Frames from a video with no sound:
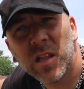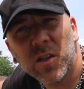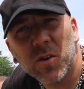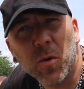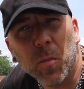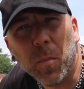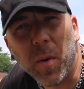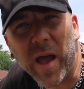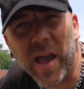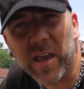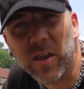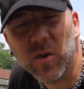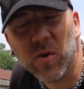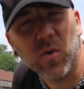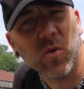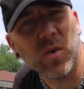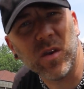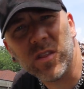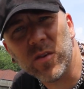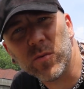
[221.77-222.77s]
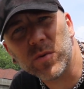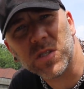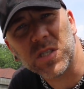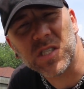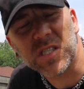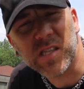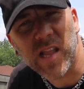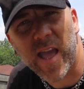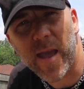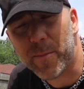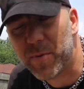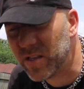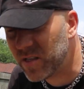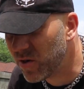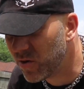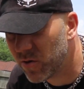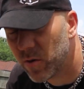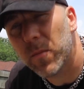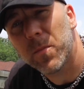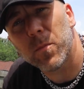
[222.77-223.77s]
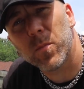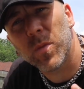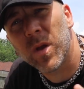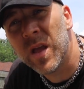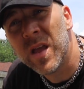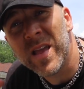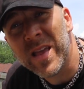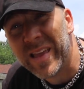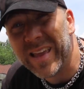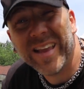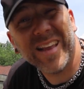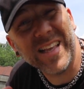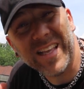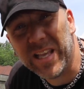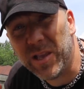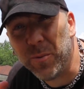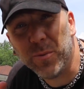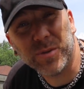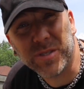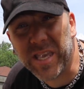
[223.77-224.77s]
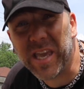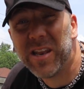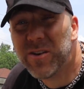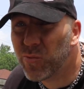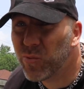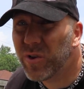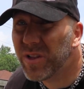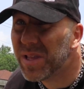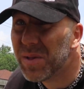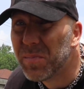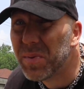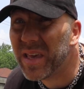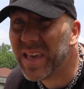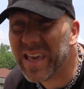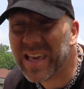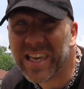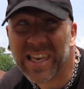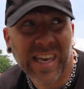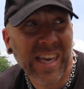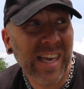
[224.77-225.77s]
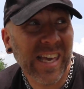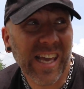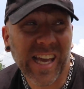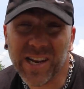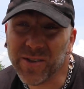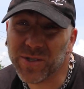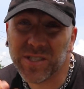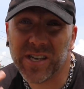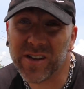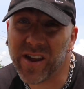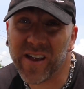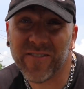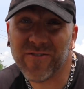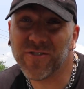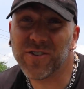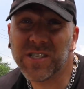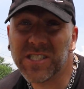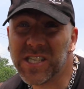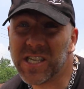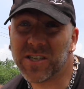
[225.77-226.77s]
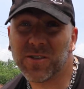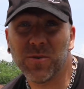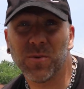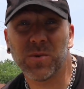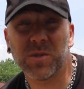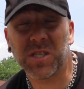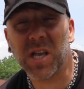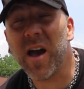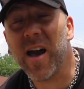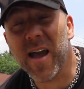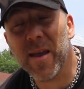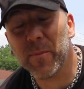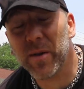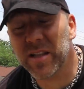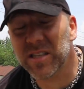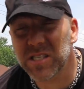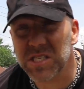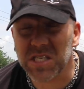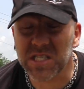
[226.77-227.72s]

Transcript: little bayou and there was a snapping turtle. He was getting really big and he was there every single time I'd